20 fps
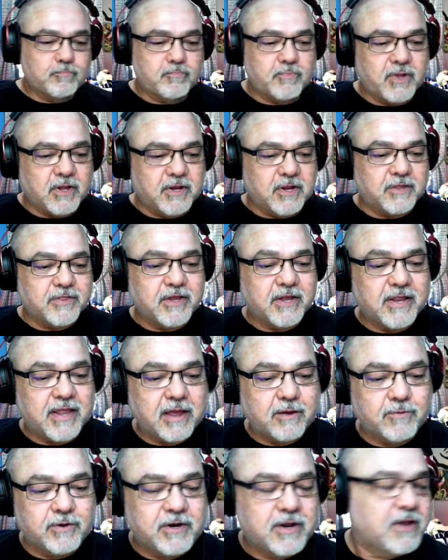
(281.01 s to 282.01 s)
Nothing in that
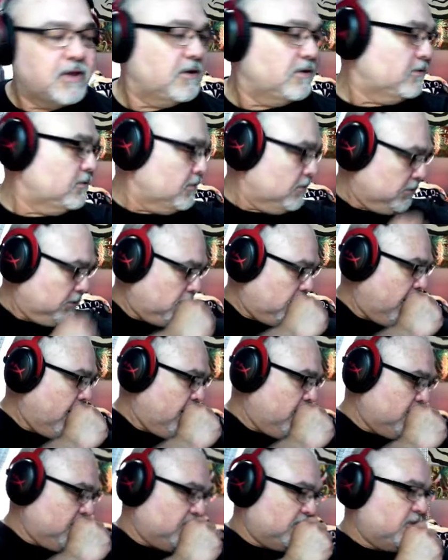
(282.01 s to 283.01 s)
one.
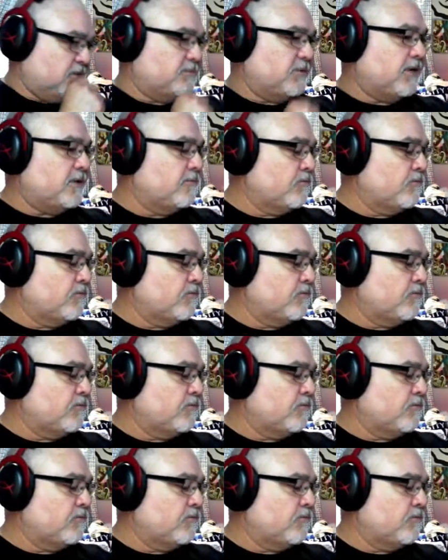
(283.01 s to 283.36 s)
Excuse me.